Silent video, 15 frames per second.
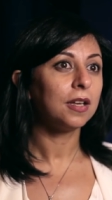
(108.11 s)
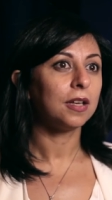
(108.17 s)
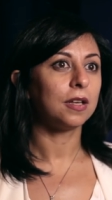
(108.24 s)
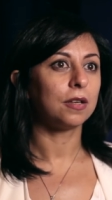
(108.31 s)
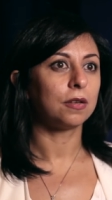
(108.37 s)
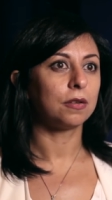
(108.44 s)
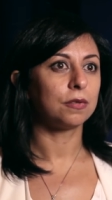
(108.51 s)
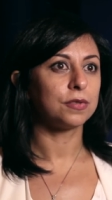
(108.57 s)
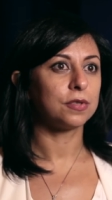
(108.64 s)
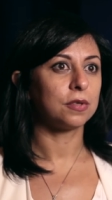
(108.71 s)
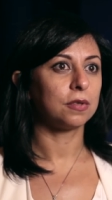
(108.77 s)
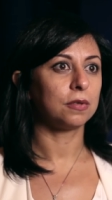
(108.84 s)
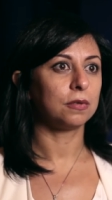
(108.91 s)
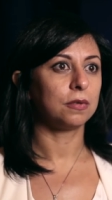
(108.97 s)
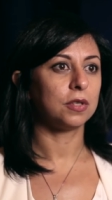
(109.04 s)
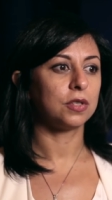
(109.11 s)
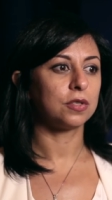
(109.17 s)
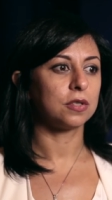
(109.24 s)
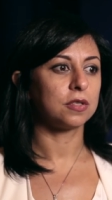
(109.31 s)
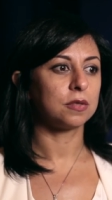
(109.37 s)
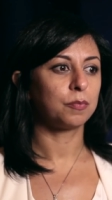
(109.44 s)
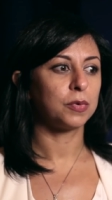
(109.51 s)
it also it
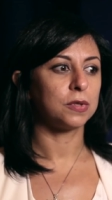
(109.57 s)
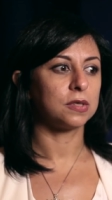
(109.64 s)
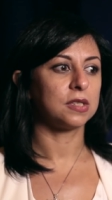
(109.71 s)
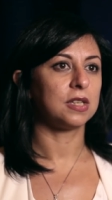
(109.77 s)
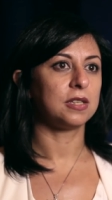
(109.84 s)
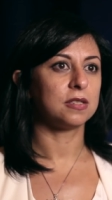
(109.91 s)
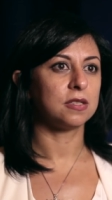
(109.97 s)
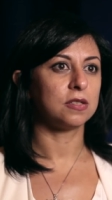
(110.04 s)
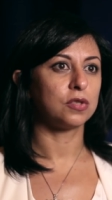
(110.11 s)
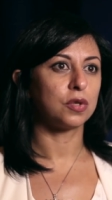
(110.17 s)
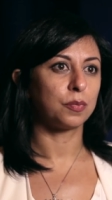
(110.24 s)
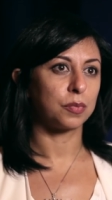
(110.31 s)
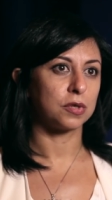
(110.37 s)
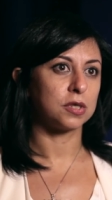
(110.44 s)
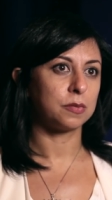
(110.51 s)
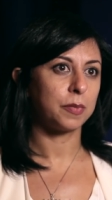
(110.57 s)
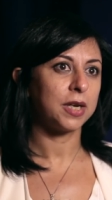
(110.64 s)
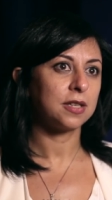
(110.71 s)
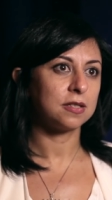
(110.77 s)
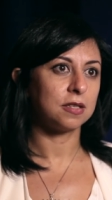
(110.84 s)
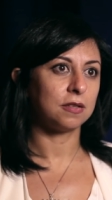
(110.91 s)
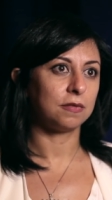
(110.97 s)
just puts things into
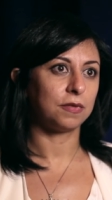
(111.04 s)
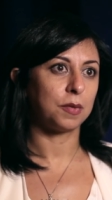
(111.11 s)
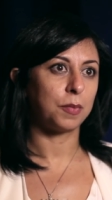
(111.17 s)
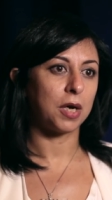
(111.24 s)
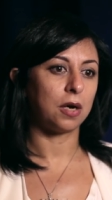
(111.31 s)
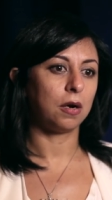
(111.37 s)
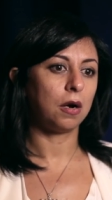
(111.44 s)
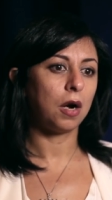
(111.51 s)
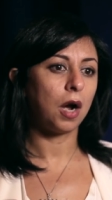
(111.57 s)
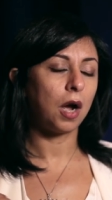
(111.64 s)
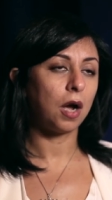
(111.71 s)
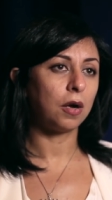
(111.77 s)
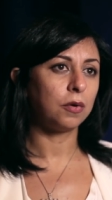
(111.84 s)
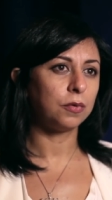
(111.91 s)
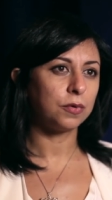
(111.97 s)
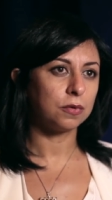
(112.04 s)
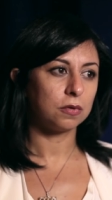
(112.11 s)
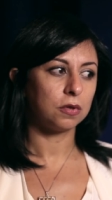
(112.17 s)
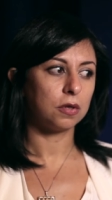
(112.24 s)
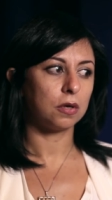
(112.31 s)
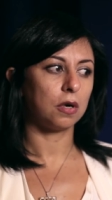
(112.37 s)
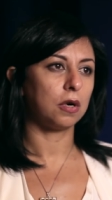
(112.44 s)
perspective about how
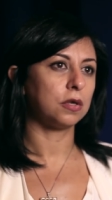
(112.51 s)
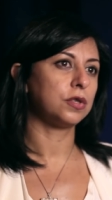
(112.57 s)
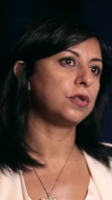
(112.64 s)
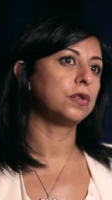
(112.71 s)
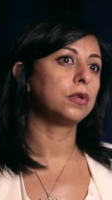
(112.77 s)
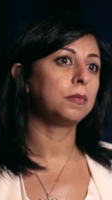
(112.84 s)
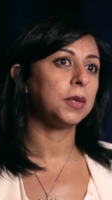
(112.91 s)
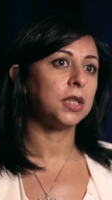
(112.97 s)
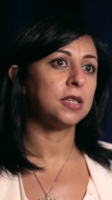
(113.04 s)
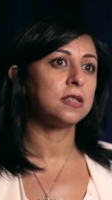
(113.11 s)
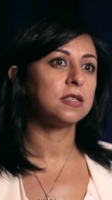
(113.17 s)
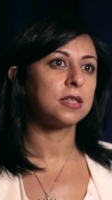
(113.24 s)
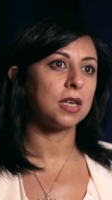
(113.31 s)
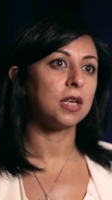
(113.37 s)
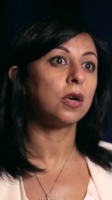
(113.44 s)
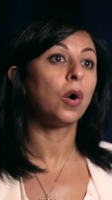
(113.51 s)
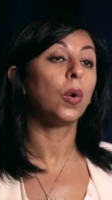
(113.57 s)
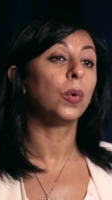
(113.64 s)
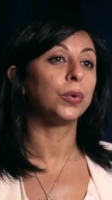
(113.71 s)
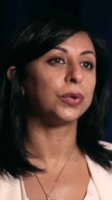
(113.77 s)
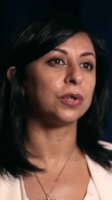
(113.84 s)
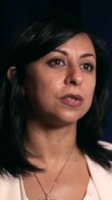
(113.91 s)
there are so many
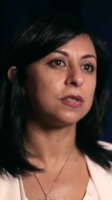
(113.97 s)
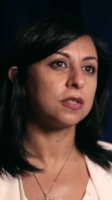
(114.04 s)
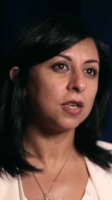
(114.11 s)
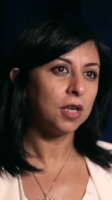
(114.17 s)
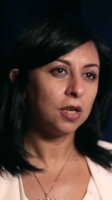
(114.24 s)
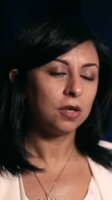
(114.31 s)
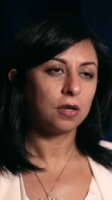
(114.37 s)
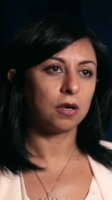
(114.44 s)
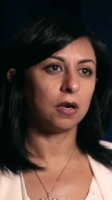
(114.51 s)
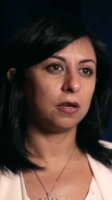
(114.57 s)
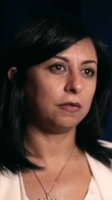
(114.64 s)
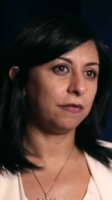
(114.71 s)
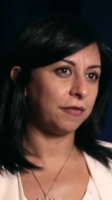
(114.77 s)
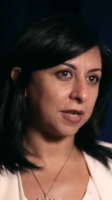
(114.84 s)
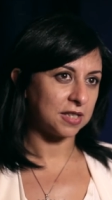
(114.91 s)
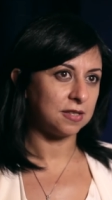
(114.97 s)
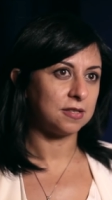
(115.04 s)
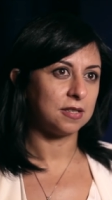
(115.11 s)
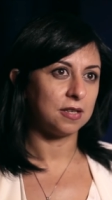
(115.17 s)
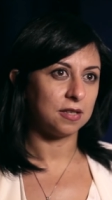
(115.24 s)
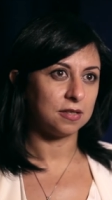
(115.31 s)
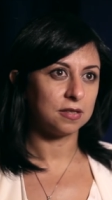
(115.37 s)
stakeholders are
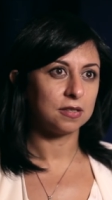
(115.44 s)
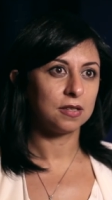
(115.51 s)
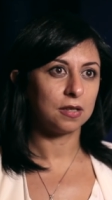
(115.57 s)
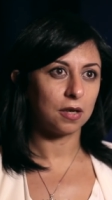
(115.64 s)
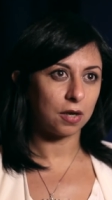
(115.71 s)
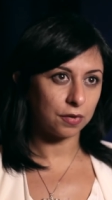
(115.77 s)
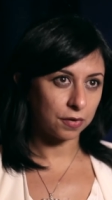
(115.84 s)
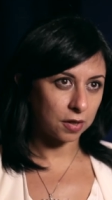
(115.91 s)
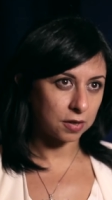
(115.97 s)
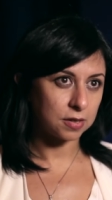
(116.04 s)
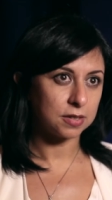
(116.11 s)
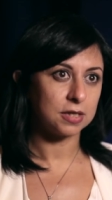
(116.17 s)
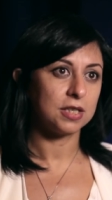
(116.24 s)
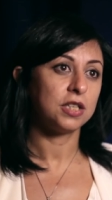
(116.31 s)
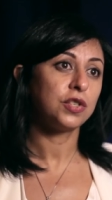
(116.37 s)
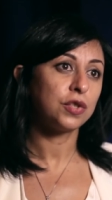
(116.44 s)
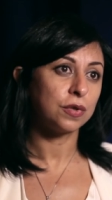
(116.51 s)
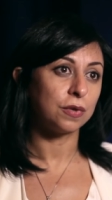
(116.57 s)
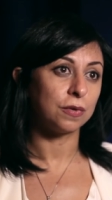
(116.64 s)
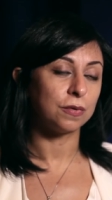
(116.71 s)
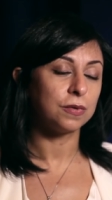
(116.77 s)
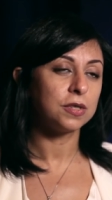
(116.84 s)
invested on those
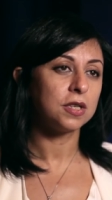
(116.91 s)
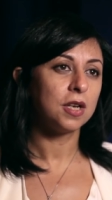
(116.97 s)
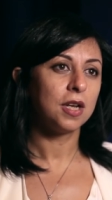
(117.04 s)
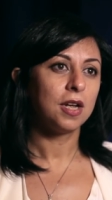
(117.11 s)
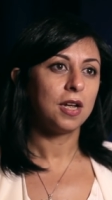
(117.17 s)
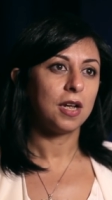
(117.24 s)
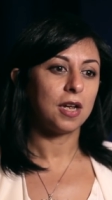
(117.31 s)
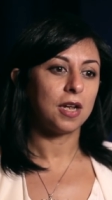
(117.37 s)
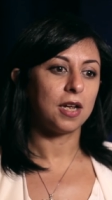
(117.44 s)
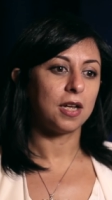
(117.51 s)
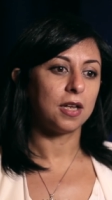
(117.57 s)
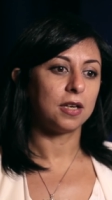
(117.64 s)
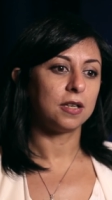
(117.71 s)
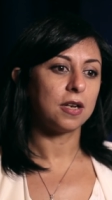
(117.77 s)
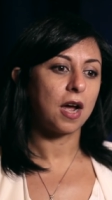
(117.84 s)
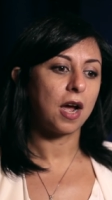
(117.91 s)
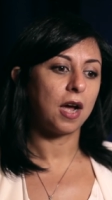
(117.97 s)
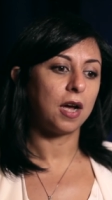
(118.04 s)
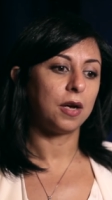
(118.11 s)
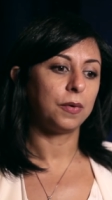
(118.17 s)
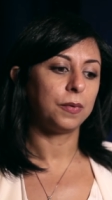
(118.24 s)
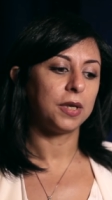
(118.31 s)
issues, and
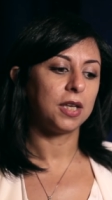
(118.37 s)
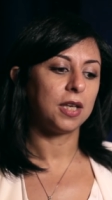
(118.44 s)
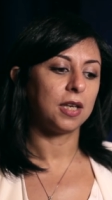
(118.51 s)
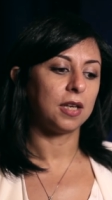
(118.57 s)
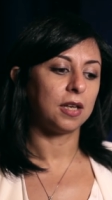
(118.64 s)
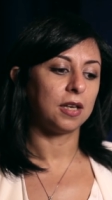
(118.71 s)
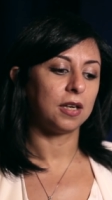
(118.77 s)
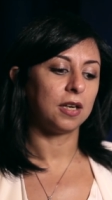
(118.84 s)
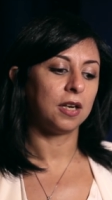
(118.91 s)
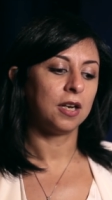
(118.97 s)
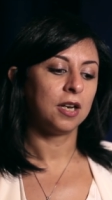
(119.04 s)
how we can